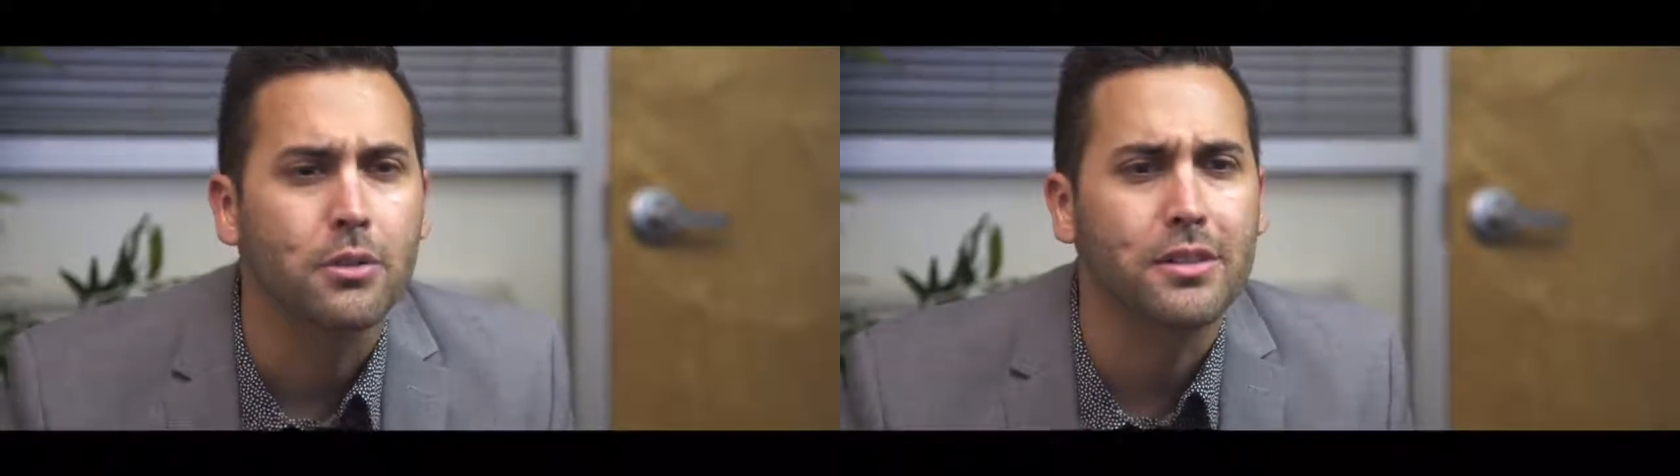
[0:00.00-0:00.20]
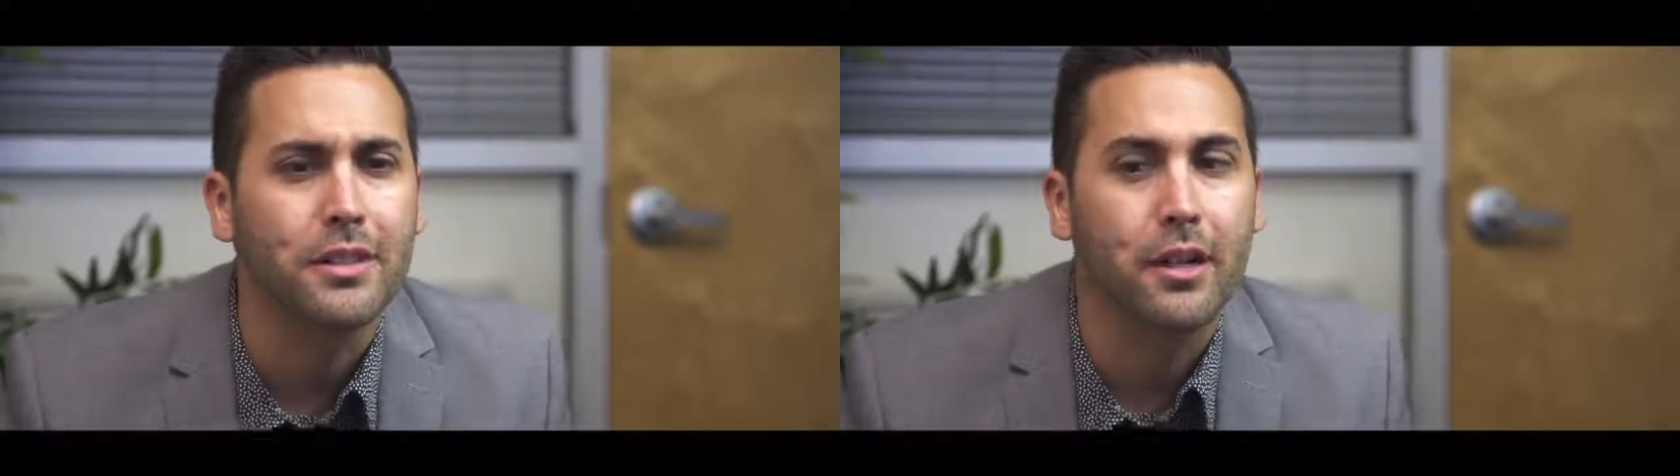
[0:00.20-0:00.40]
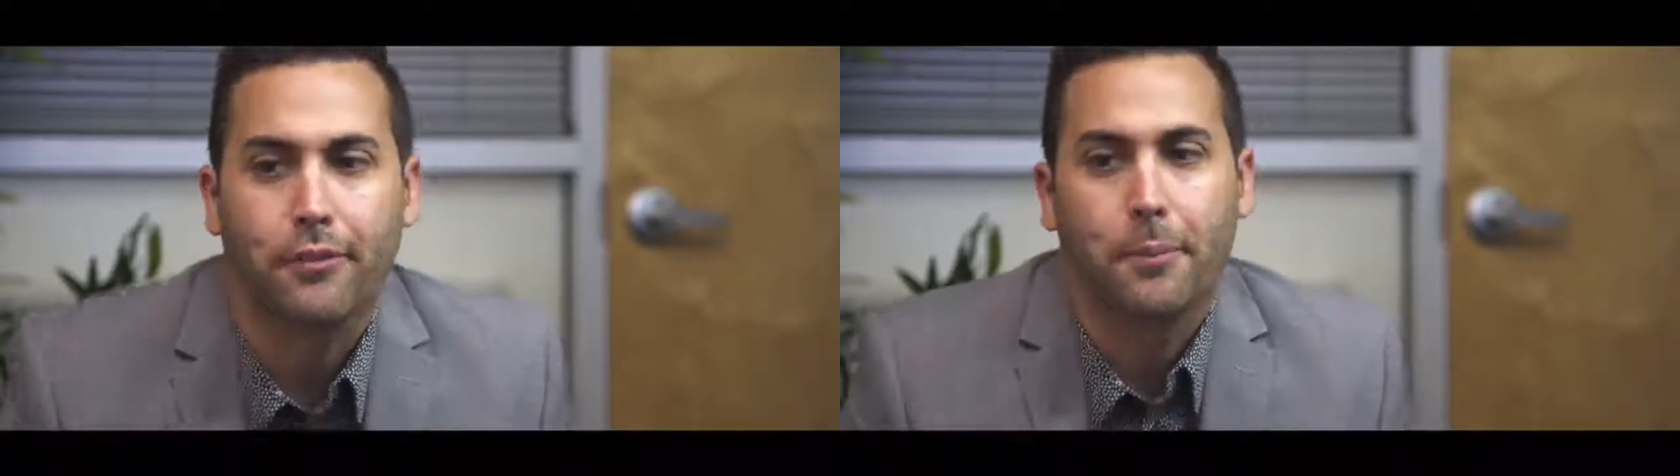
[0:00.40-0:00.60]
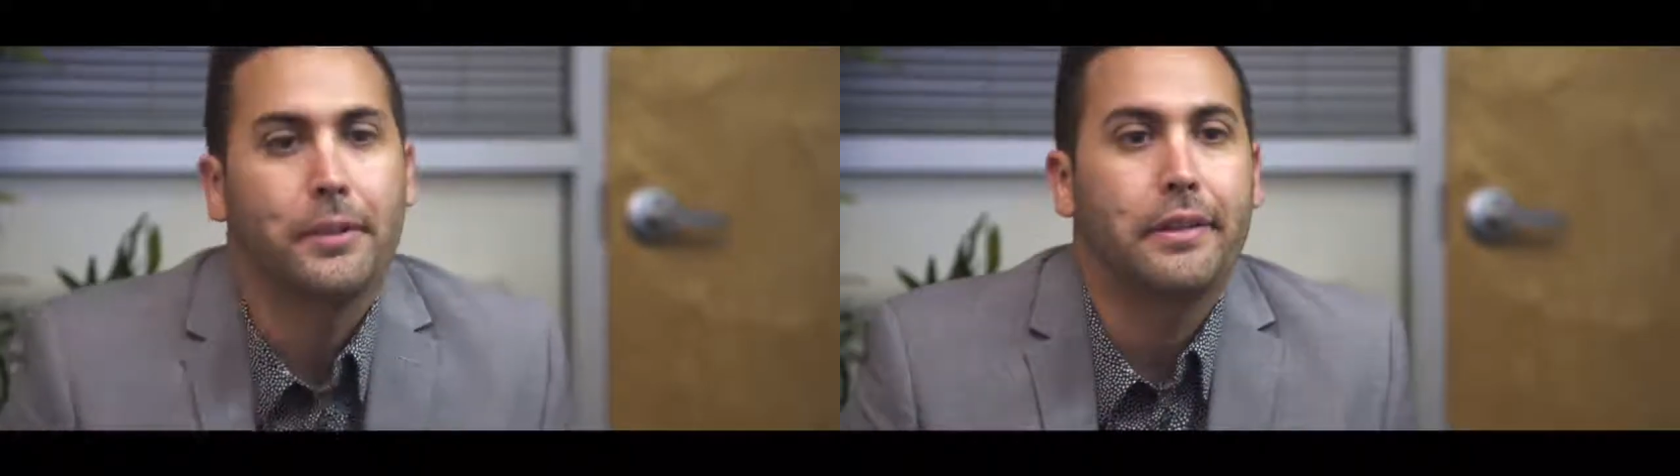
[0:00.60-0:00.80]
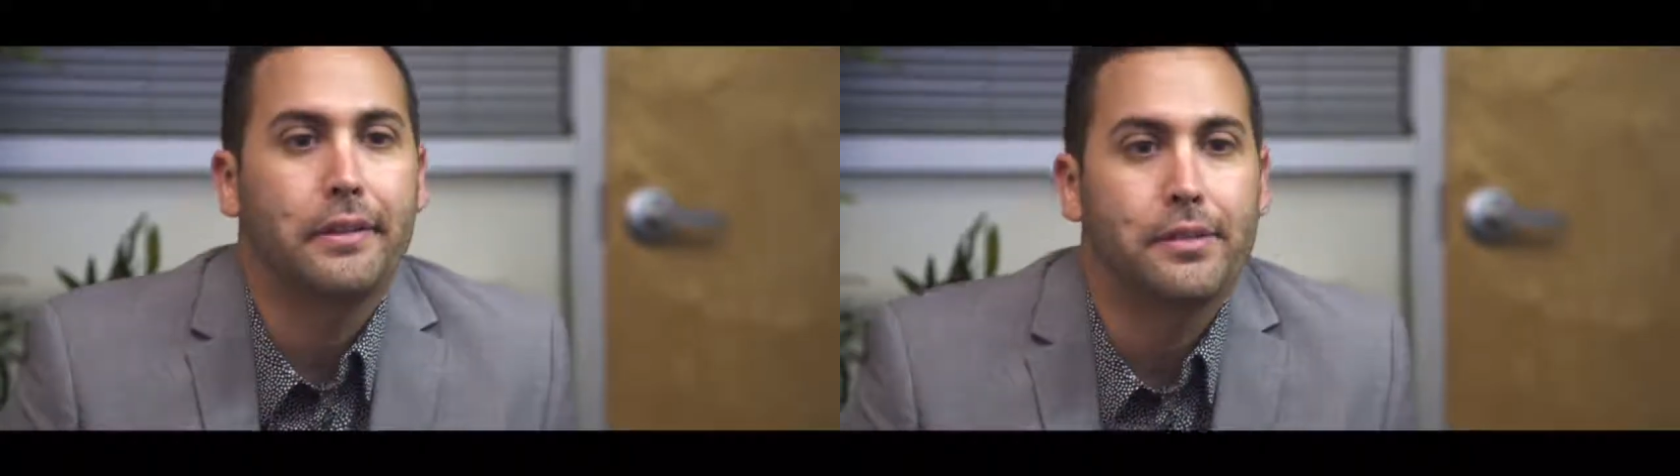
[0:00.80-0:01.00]
doesn't get off
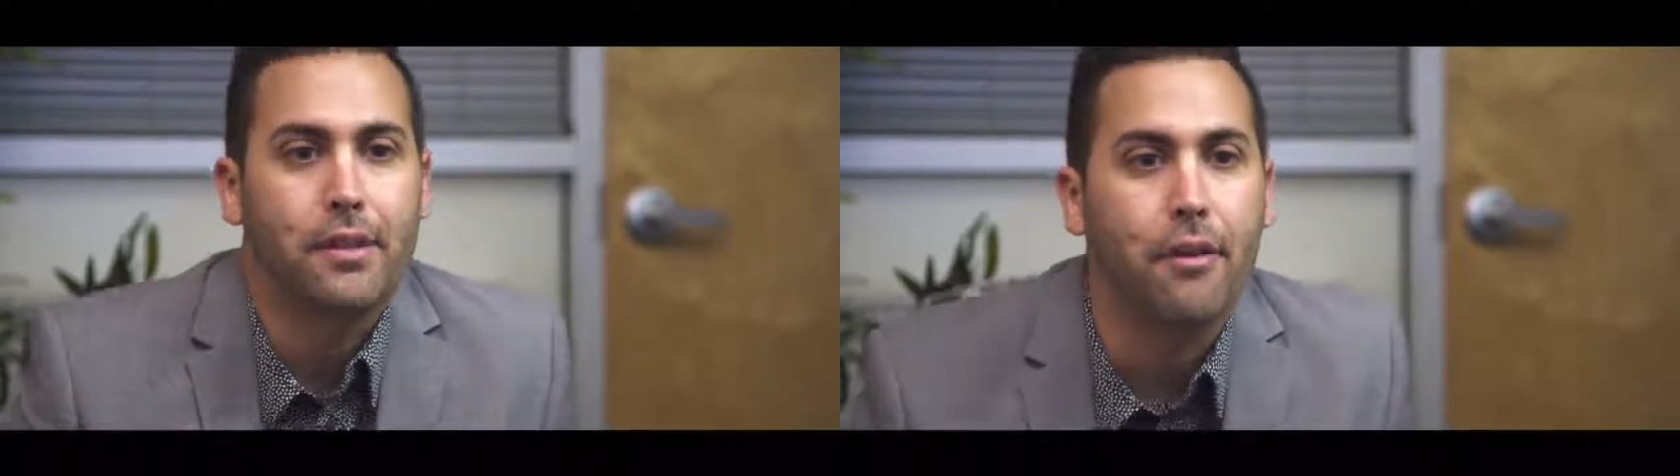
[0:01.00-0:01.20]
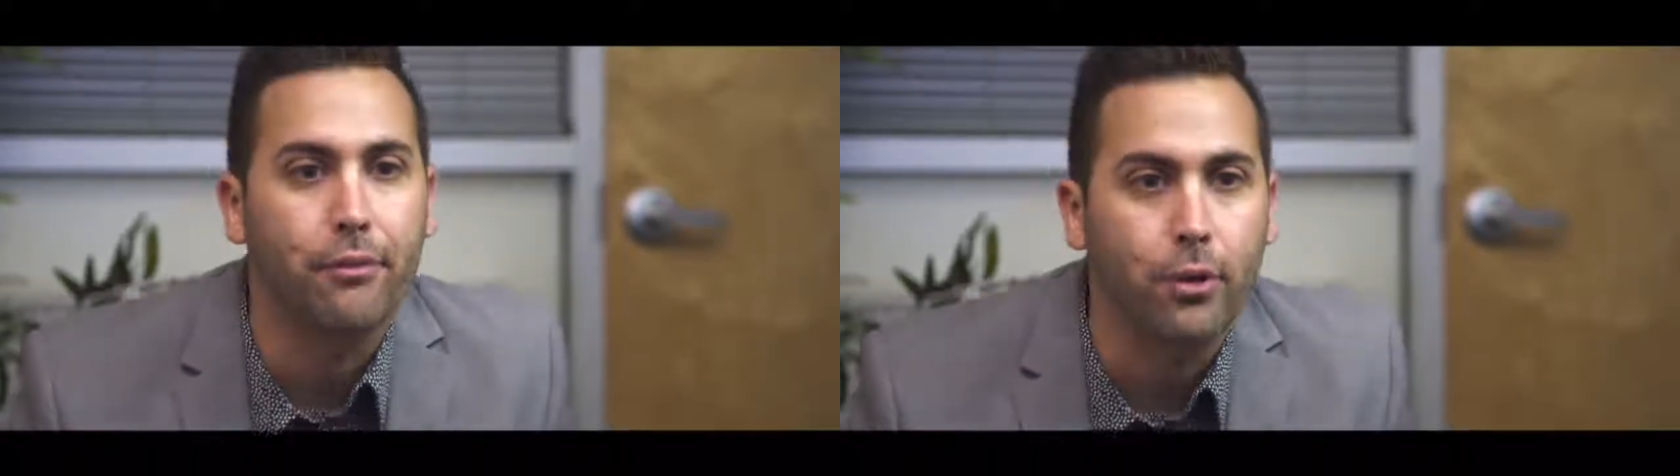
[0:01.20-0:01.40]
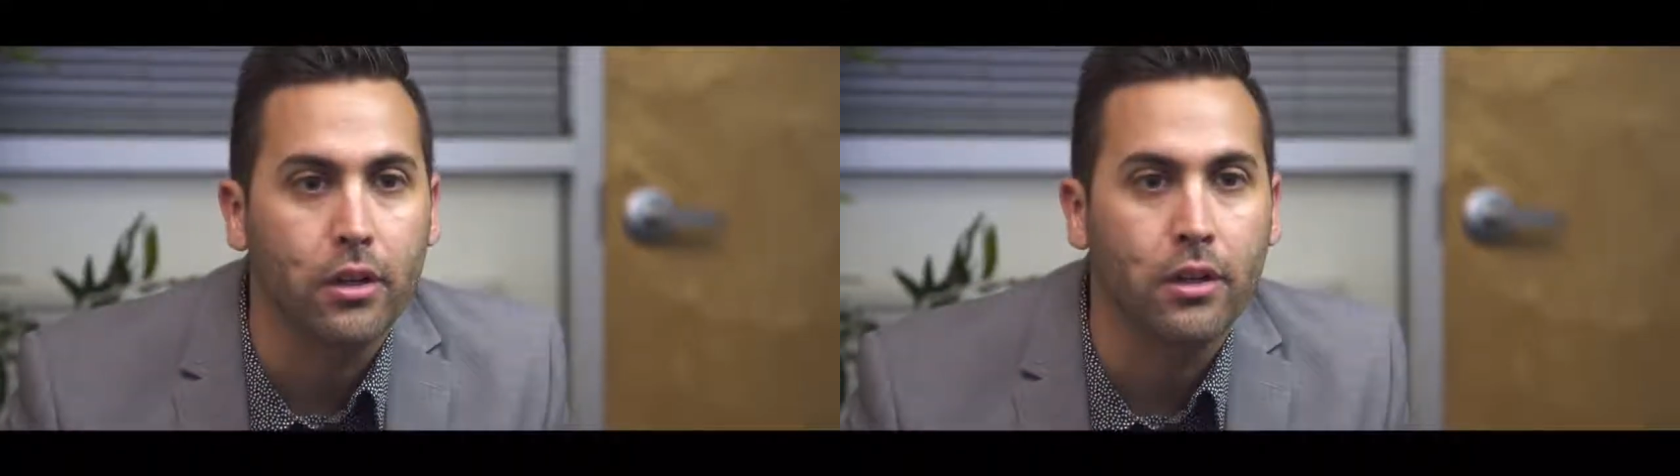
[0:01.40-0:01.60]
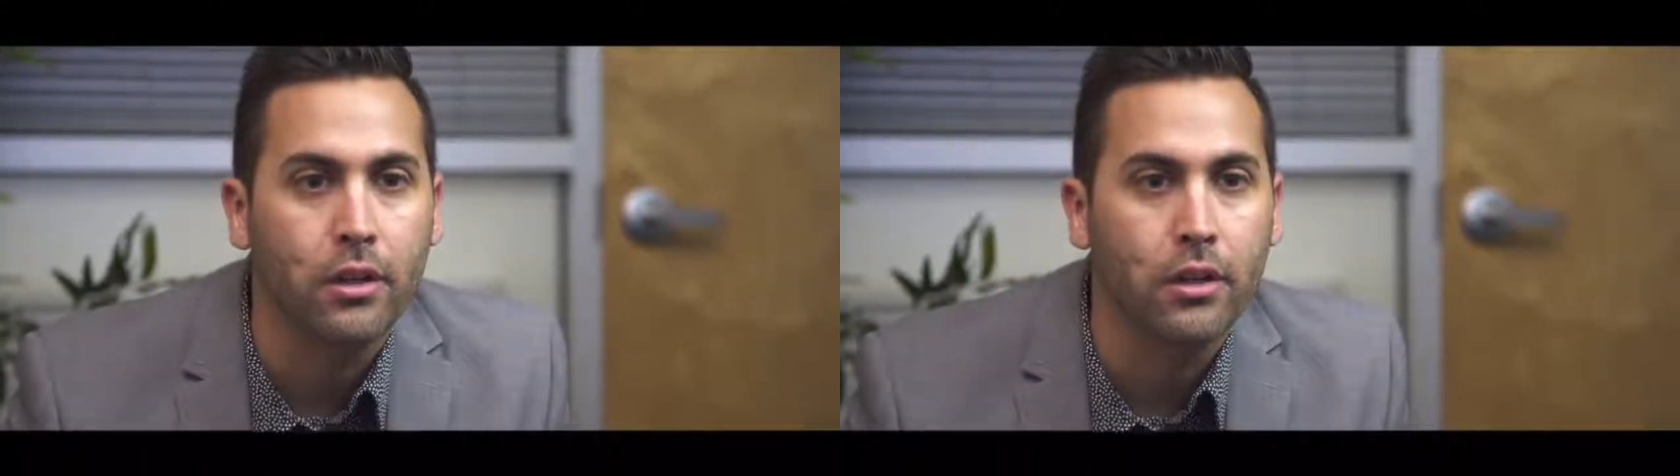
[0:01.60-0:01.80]
completely scot-free.